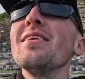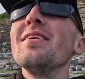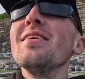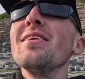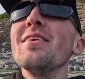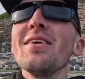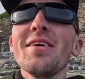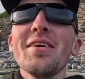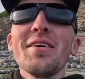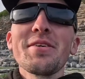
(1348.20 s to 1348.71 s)

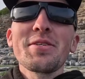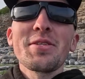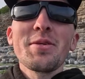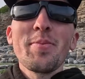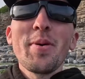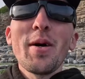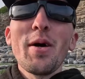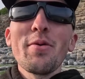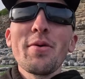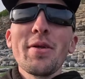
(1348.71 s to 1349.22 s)
Oh, it's the
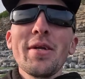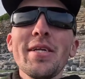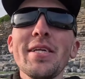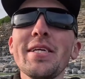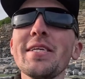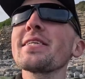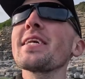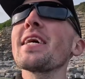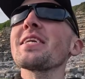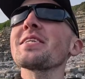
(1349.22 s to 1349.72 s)
power in
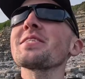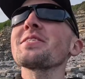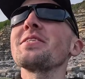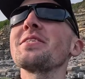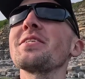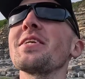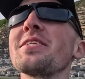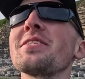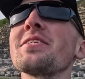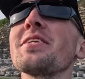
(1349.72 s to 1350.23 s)
his cast, he
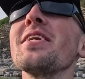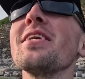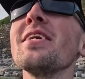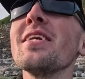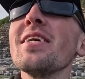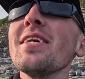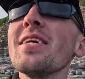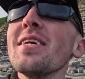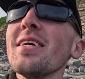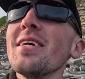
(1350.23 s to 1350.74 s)
says.
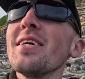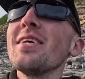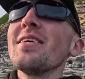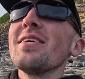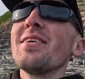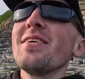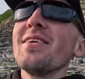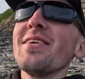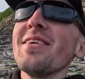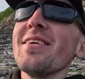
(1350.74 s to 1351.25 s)

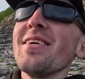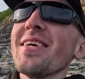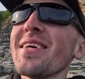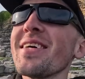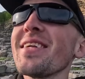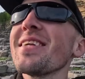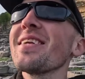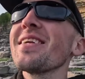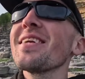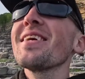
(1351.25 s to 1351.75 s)
I
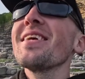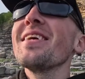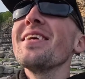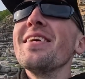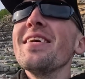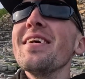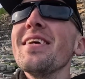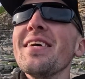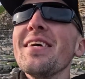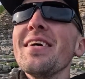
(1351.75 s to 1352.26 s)

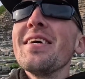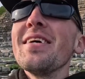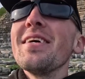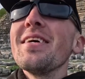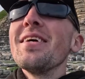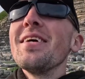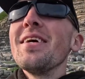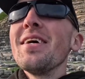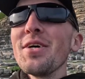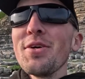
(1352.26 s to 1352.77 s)

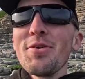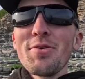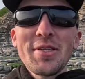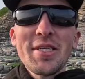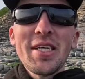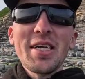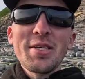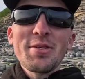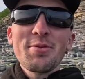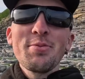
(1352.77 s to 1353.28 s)
always
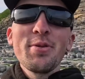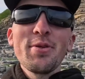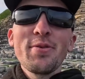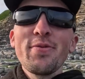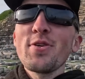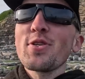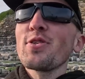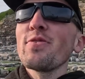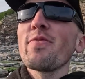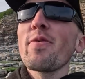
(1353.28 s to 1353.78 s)
tell him he's
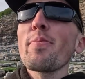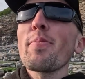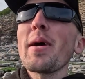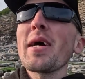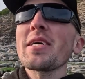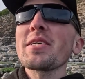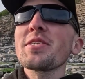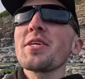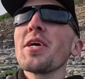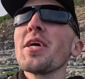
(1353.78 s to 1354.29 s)
fishing for
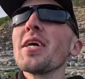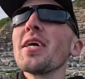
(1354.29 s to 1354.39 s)
bass.